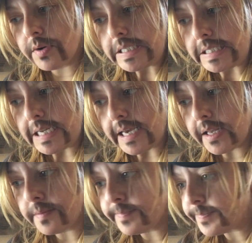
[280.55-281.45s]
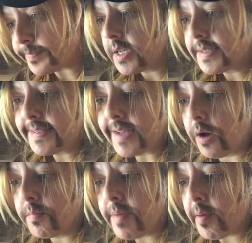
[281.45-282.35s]
instead.
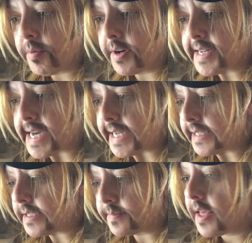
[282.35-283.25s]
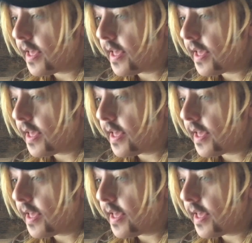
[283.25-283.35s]
Salt and pepper to taste.